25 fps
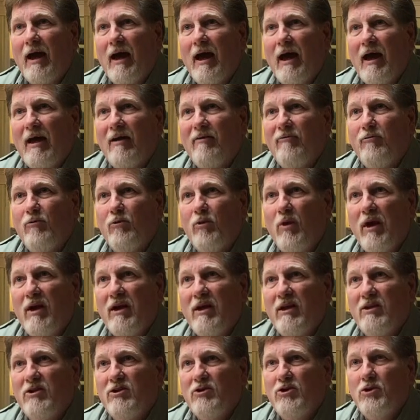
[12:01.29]
I've run
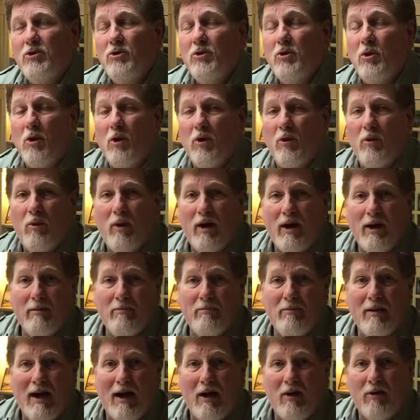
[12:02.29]
into or read
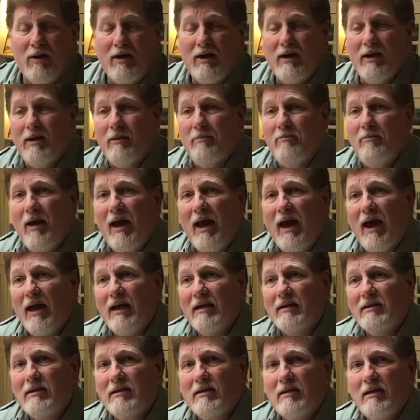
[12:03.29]
about in the
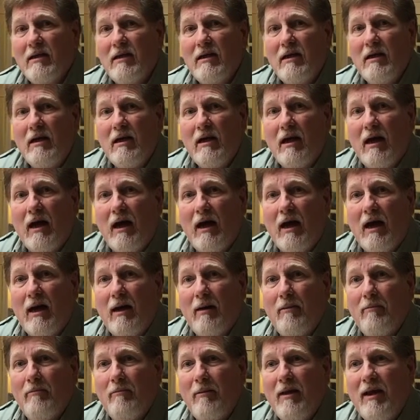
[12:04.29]
past
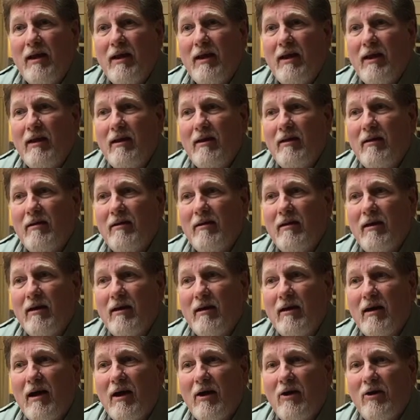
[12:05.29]
uh, many
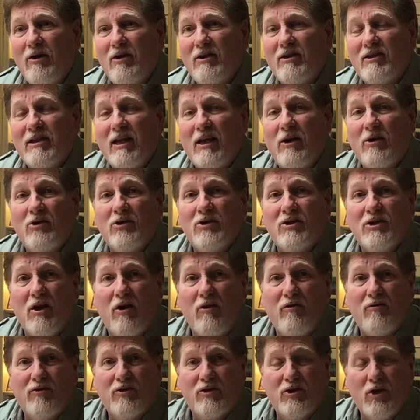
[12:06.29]
artists that are
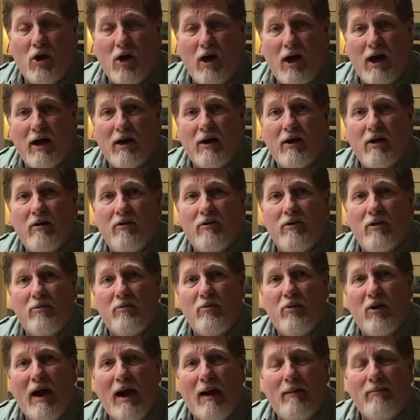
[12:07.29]
self-taught. The
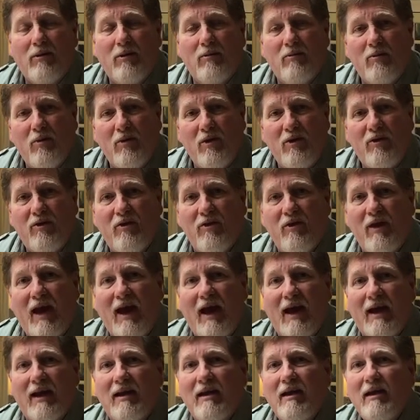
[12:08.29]
problem with
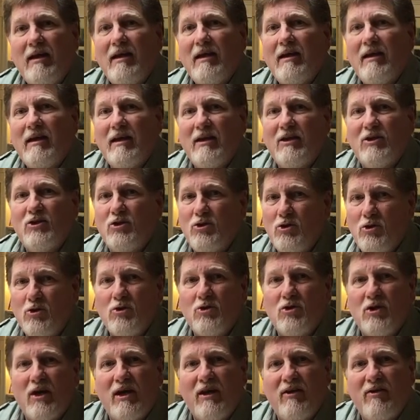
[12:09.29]
that is
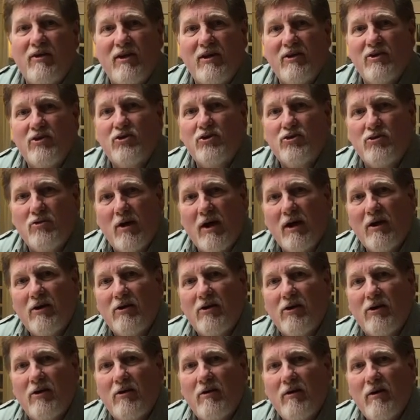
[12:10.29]
usually the
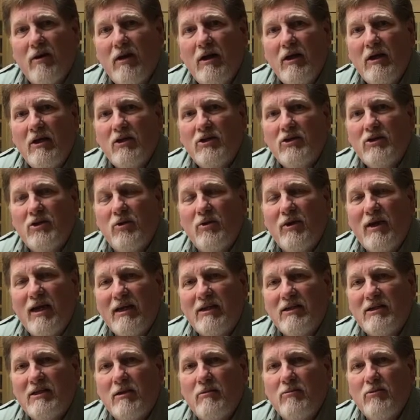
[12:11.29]
instructor. So
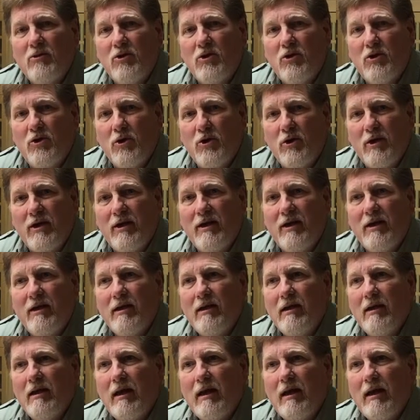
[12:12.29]
get some good